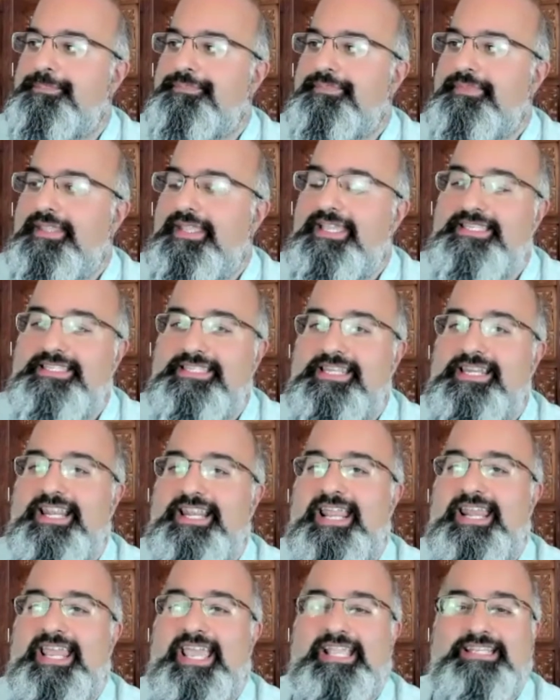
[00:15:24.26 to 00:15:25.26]
Is it
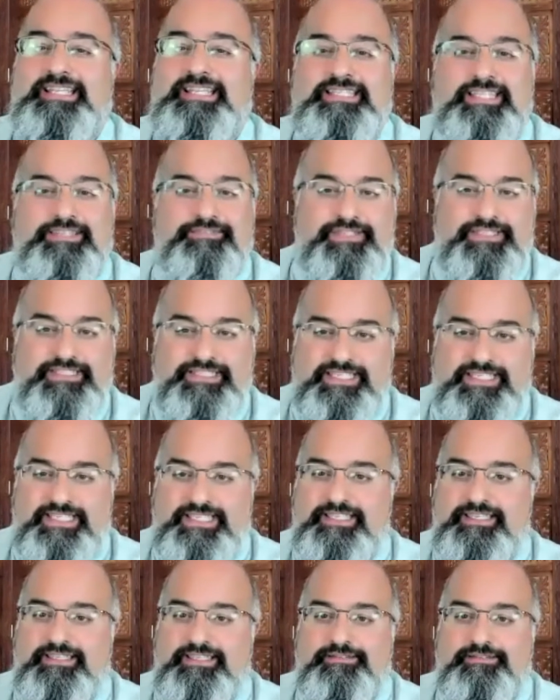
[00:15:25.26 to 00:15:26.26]
an activity,
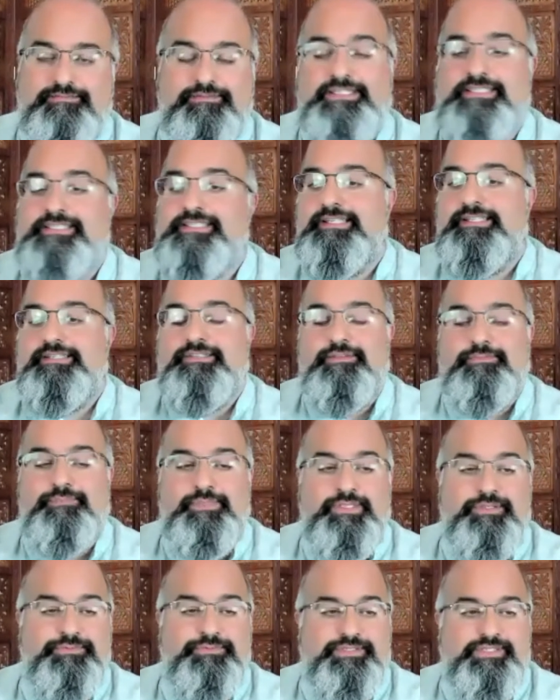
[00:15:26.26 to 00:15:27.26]
listening to
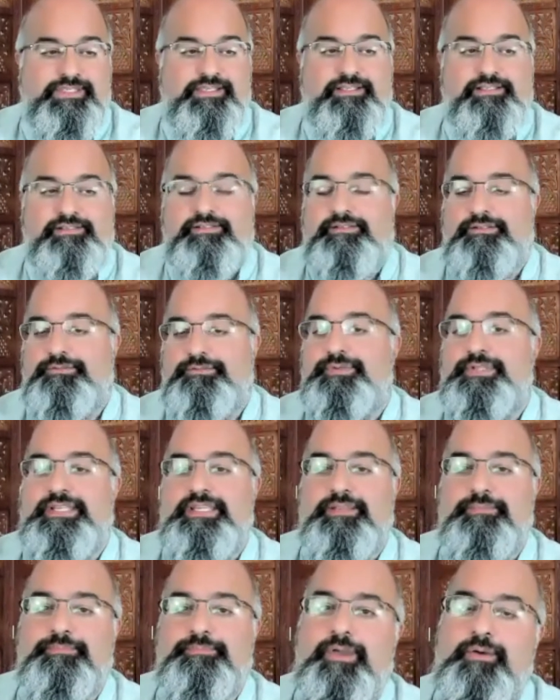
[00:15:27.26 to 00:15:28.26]
music,
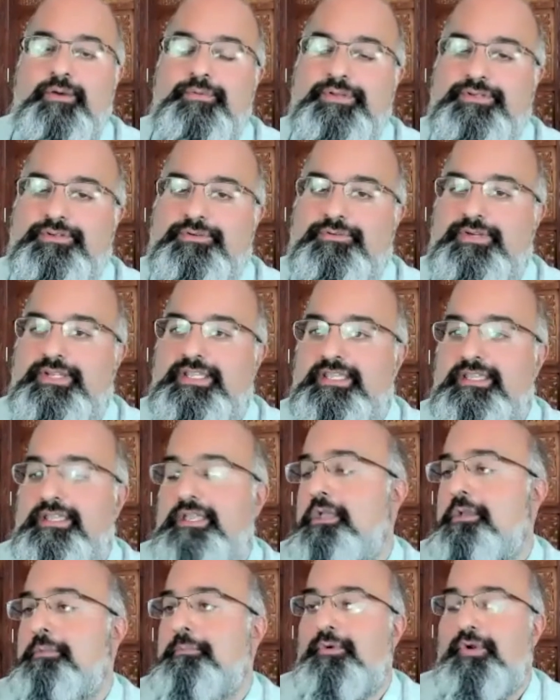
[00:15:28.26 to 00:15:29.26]
reading poetry,
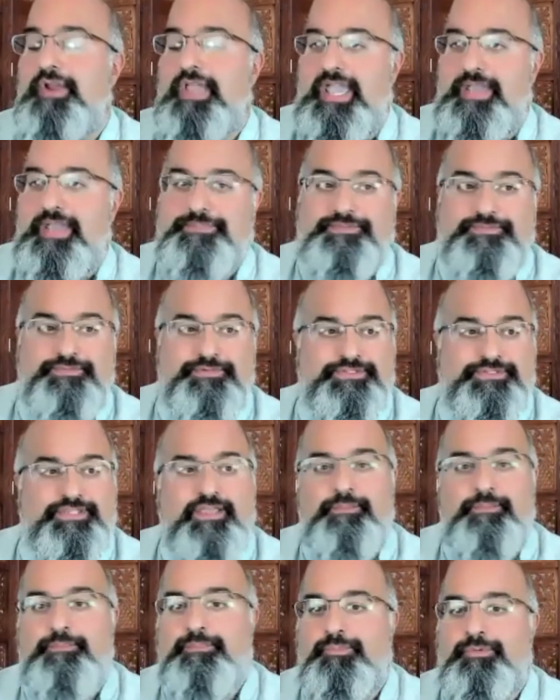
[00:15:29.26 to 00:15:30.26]
perhaps for
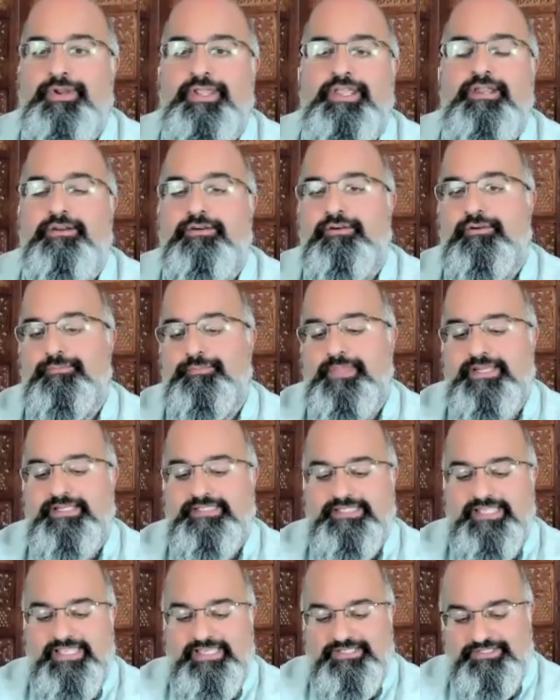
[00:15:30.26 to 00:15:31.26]
some prayer or
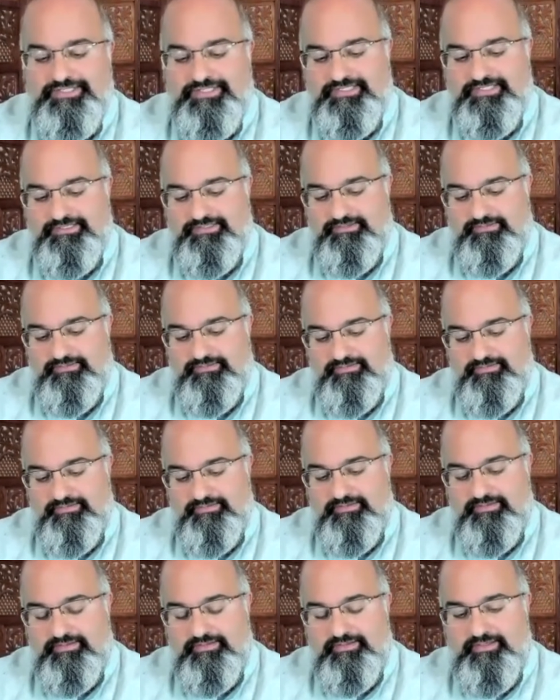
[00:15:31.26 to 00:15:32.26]
meditation?
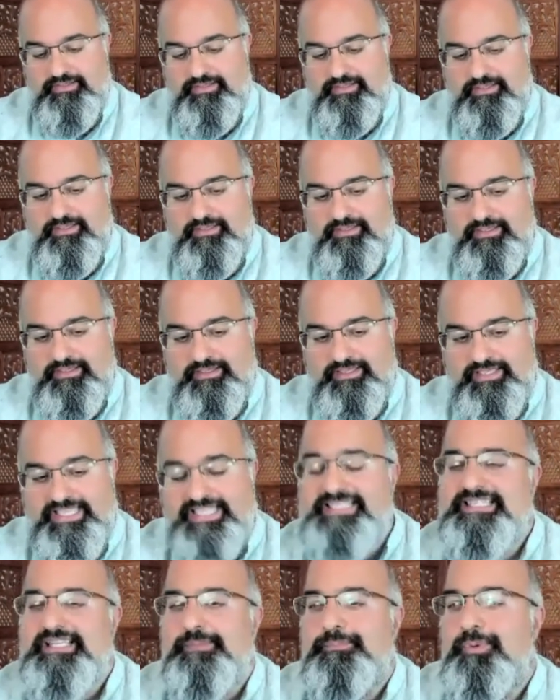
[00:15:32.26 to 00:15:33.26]

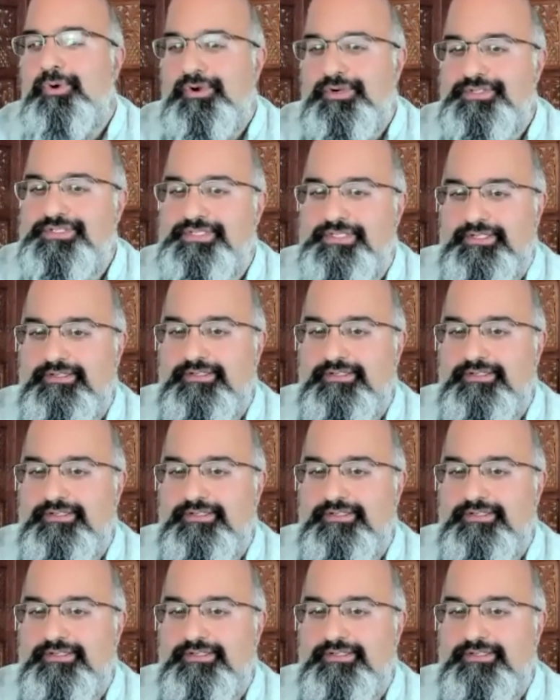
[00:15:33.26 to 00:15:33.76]
Is it a person?